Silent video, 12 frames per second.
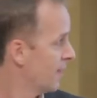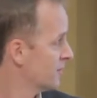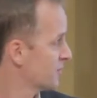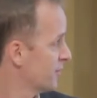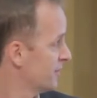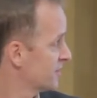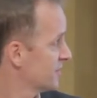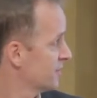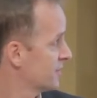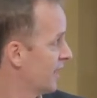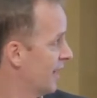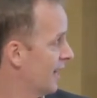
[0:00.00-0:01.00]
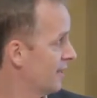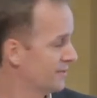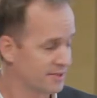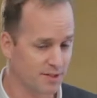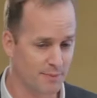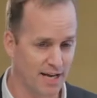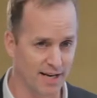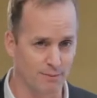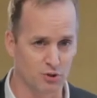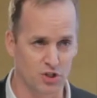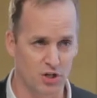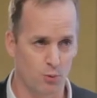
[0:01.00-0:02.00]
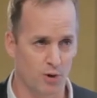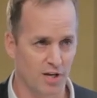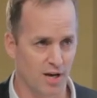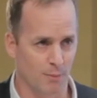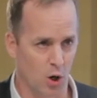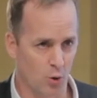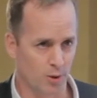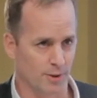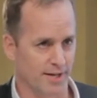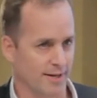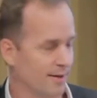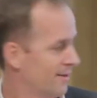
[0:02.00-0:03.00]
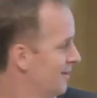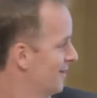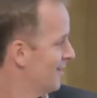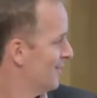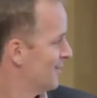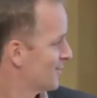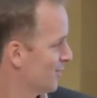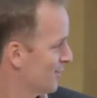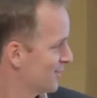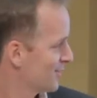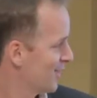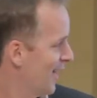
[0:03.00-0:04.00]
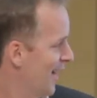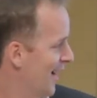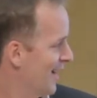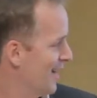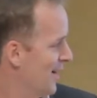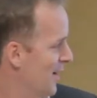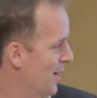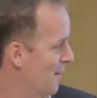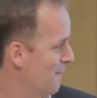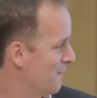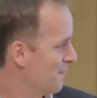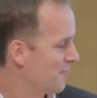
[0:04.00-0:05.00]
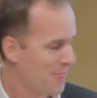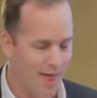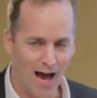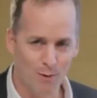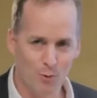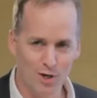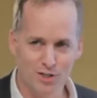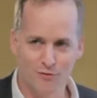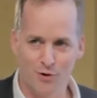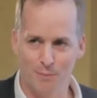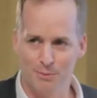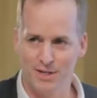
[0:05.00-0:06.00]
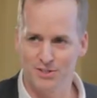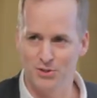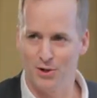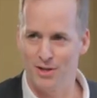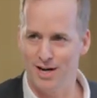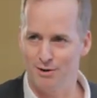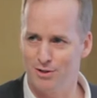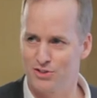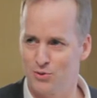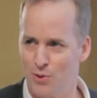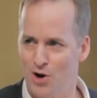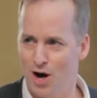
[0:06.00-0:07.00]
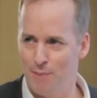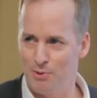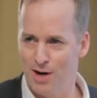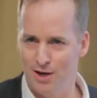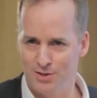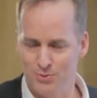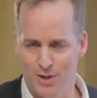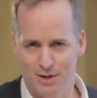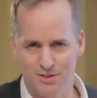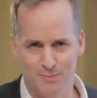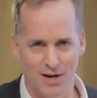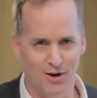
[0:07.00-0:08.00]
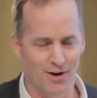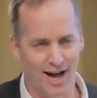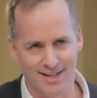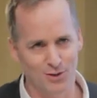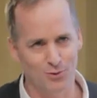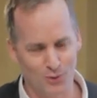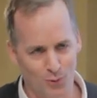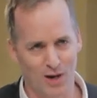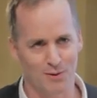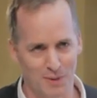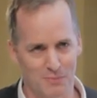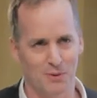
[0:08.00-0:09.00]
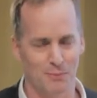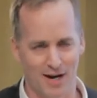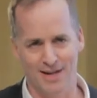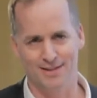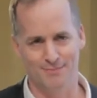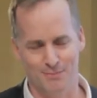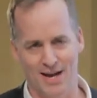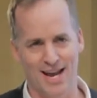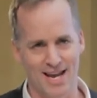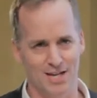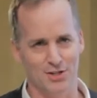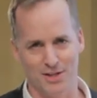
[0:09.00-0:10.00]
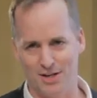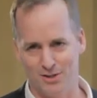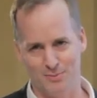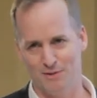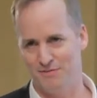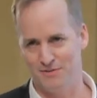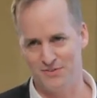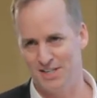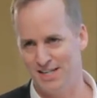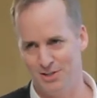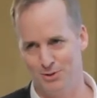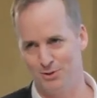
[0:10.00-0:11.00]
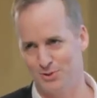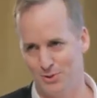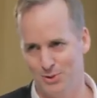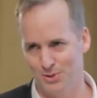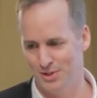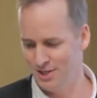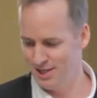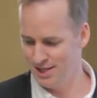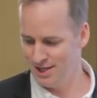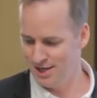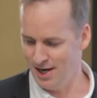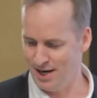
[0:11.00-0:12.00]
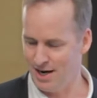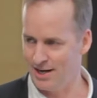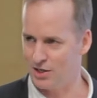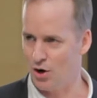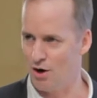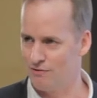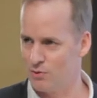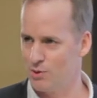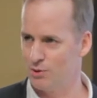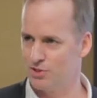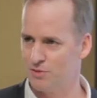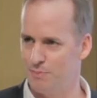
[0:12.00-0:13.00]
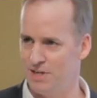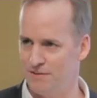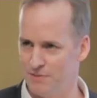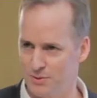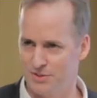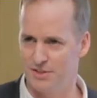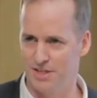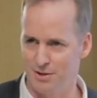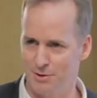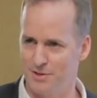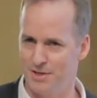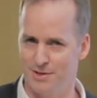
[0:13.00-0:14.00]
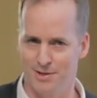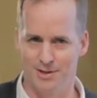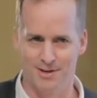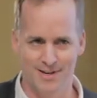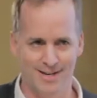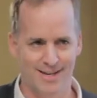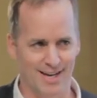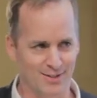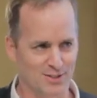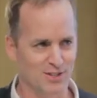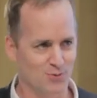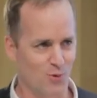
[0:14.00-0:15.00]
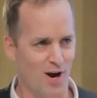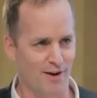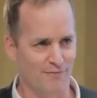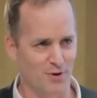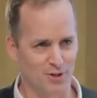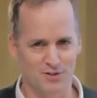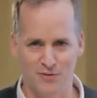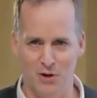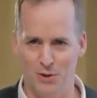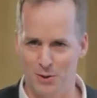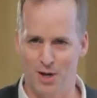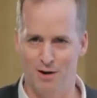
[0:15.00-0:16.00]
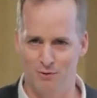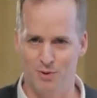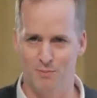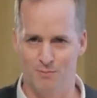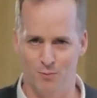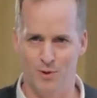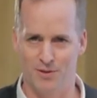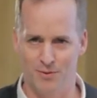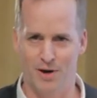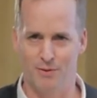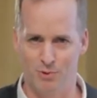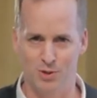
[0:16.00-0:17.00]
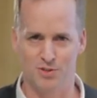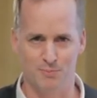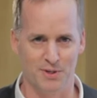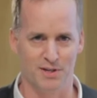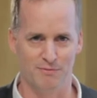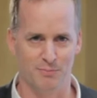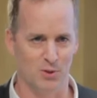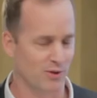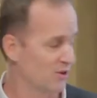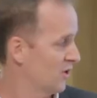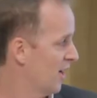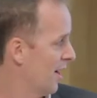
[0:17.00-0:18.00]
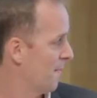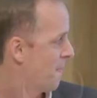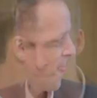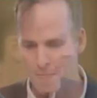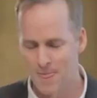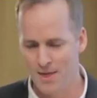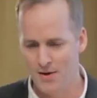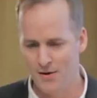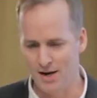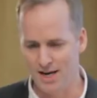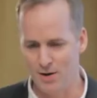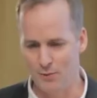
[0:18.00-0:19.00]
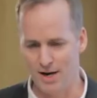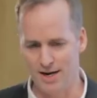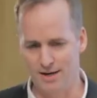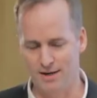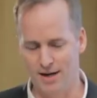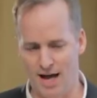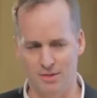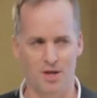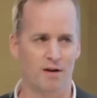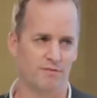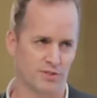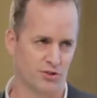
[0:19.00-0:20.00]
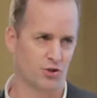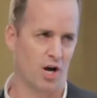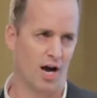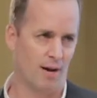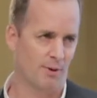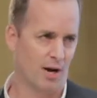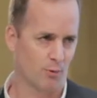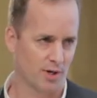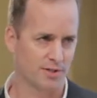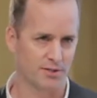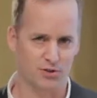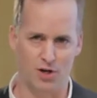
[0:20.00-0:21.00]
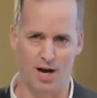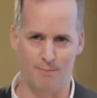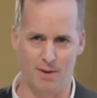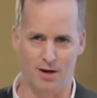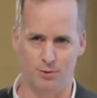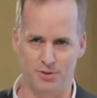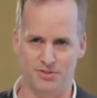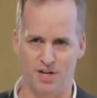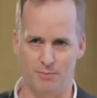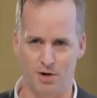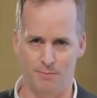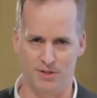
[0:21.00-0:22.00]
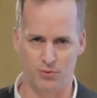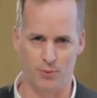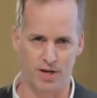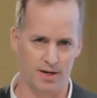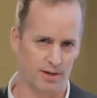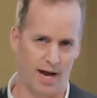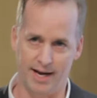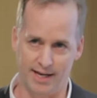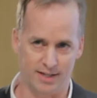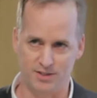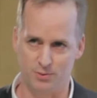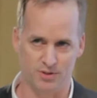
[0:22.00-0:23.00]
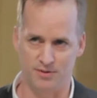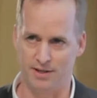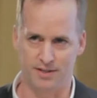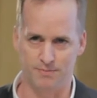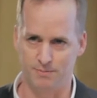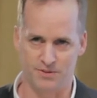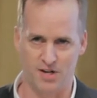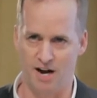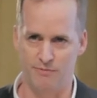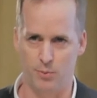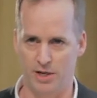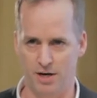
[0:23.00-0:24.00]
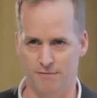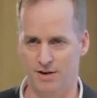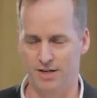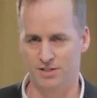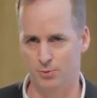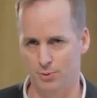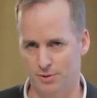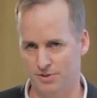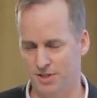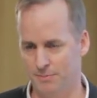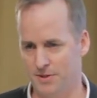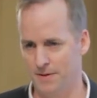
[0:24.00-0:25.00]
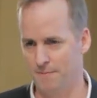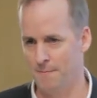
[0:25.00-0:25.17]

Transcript: So this is, uh, this is a man named G. William Oakley. So this guy, um, I worked for a place called the Heritage Square Opera House when I was about, I don't quite remember my, my age, I think I was about 15 years old. And I carved roast beef. It was a dinner theater. And this is where I first fell in love with, with uh, roast beef, believe it or not. Anyway, I love this job. And I worked this job my whole summer between, I guess it was like sophomore year of high school or something.